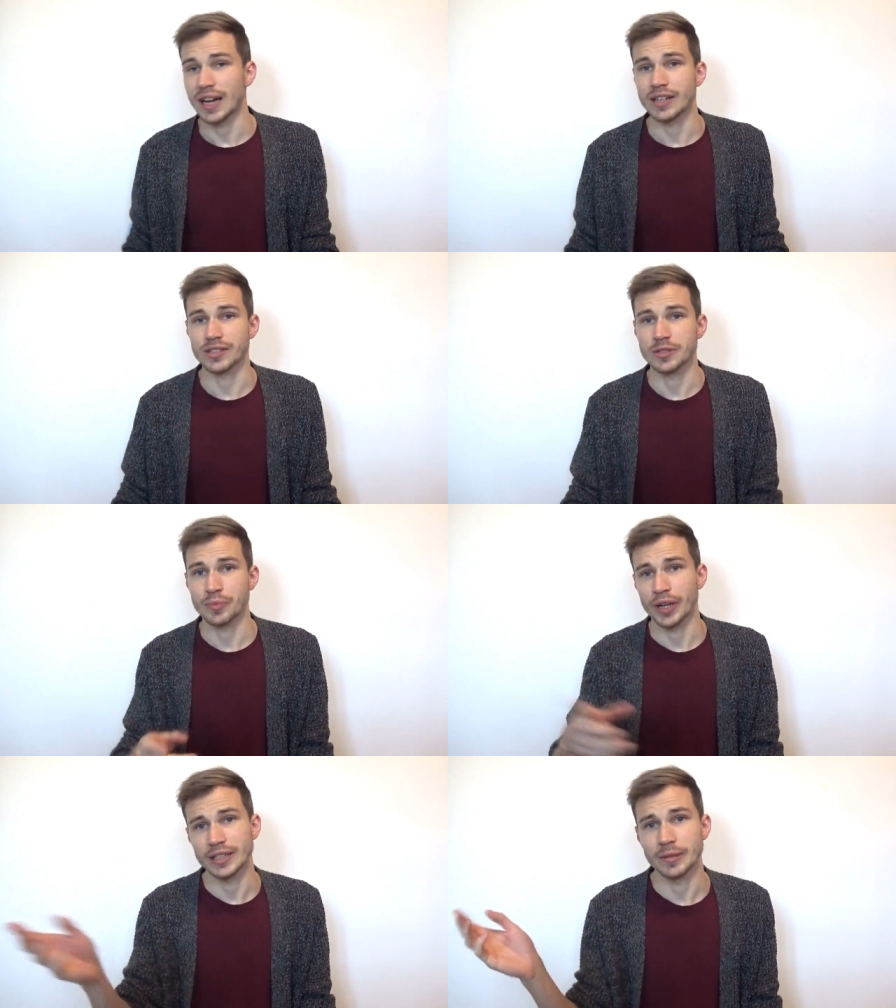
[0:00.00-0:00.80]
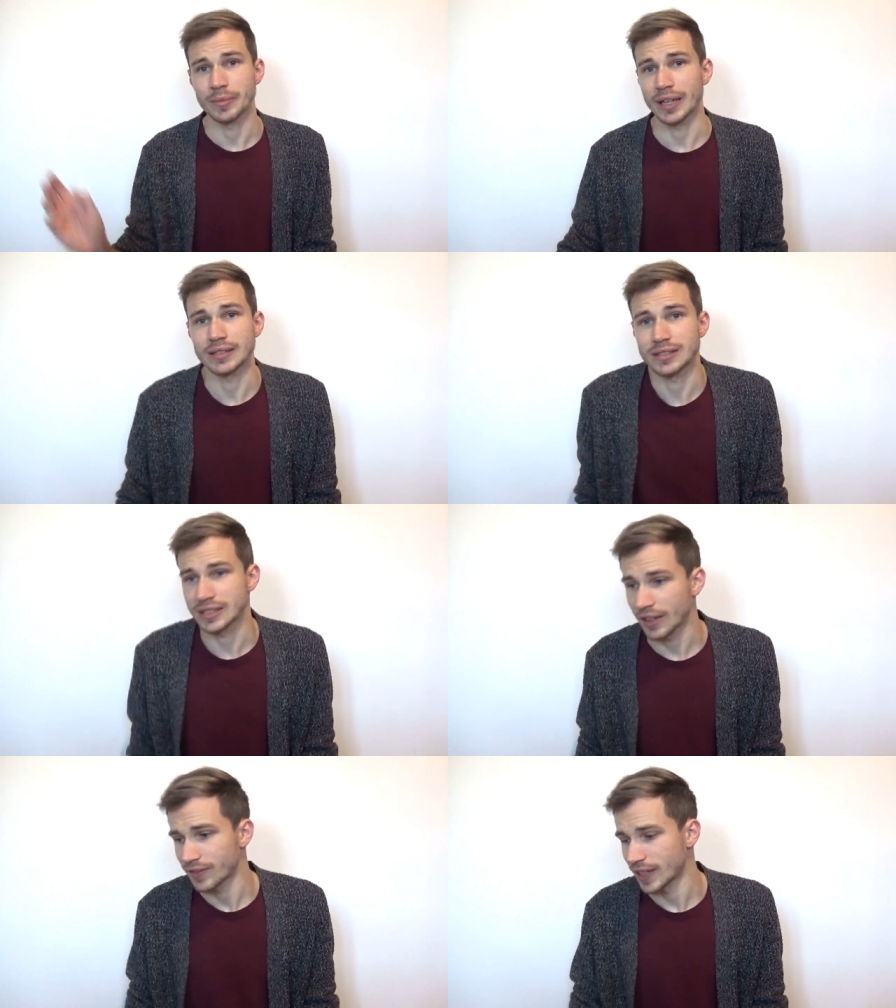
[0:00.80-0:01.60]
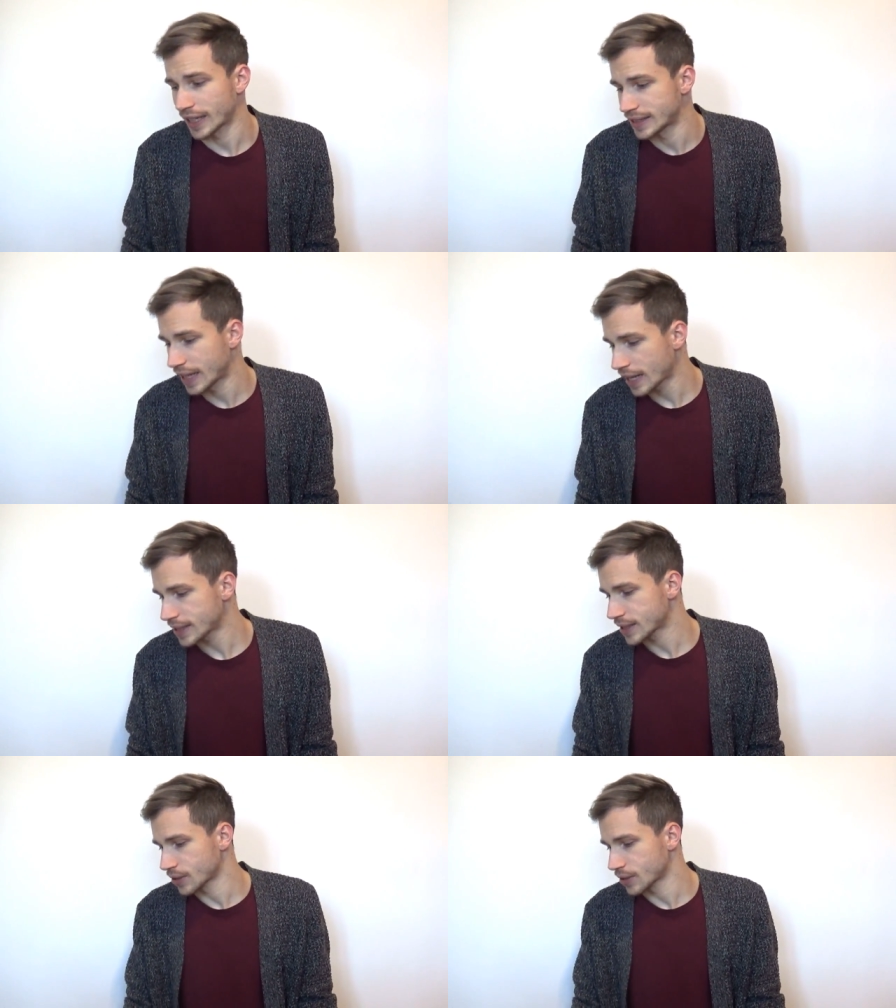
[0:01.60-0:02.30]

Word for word: I just spray them and stuff like that.